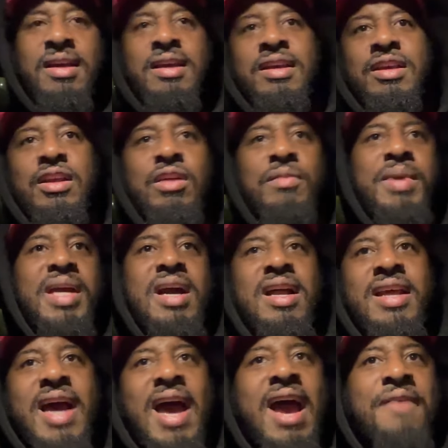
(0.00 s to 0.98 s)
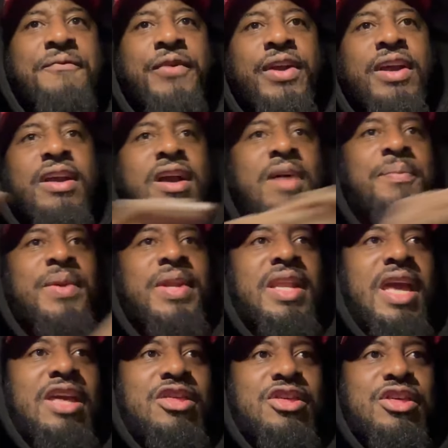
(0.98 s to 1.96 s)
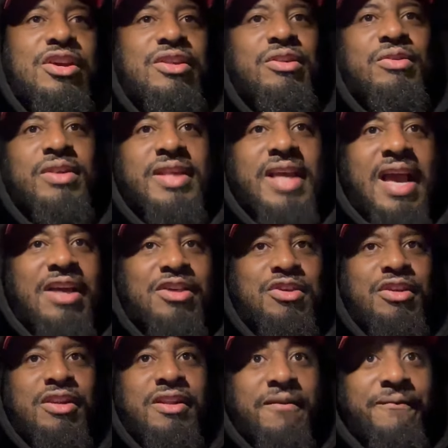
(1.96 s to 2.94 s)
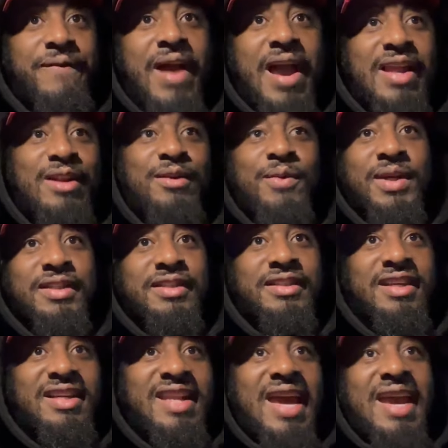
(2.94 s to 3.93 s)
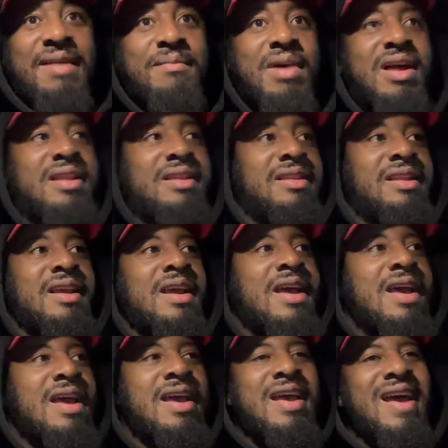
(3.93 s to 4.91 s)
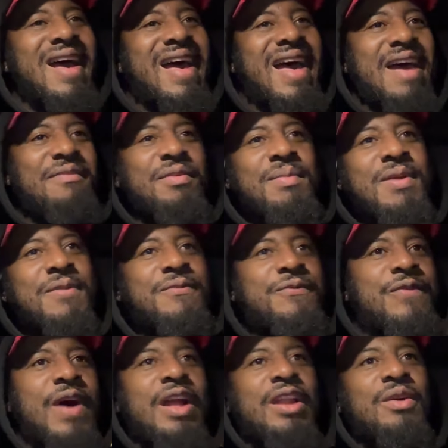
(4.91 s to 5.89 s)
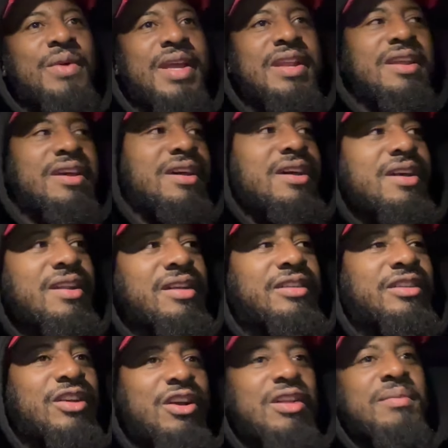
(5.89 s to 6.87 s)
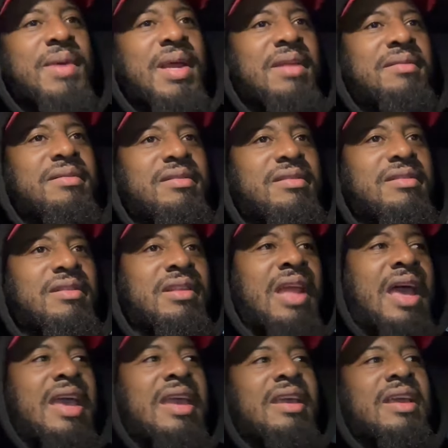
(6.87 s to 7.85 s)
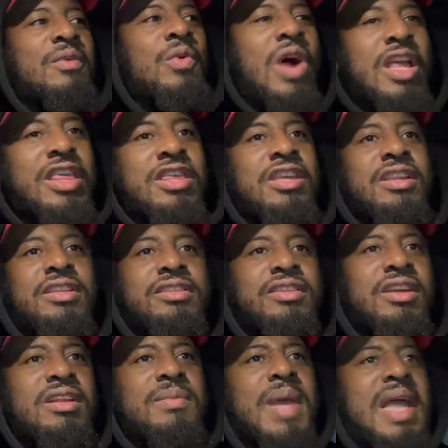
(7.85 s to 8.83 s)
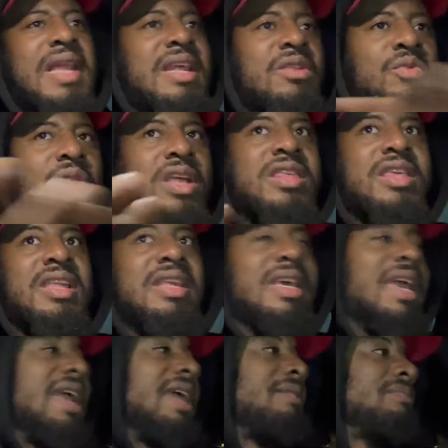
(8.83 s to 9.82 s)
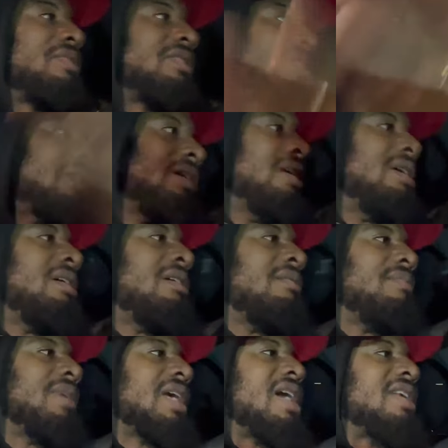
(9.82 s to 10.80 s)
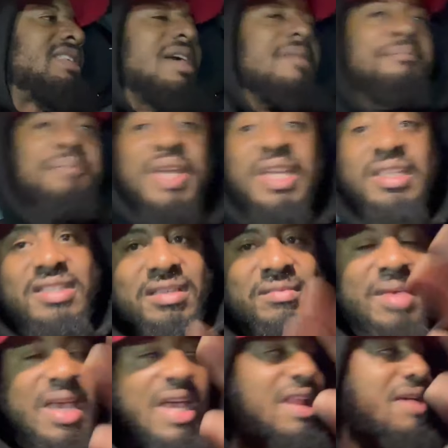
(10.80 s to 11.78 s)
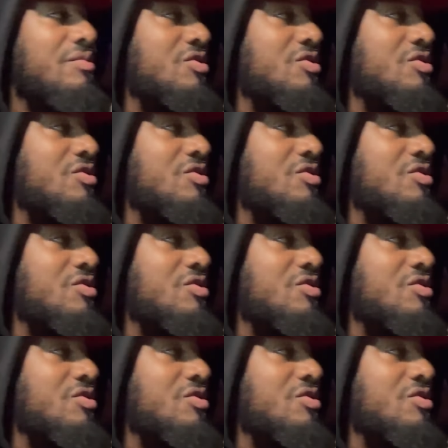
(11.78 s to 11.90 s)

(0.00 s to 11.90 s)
You know, because the Africa Cup of Nations was actually, the final was today, but I haven't been following the, the tournament, like watching the tournament. I didn't watch any games because I'm busy, man. I'm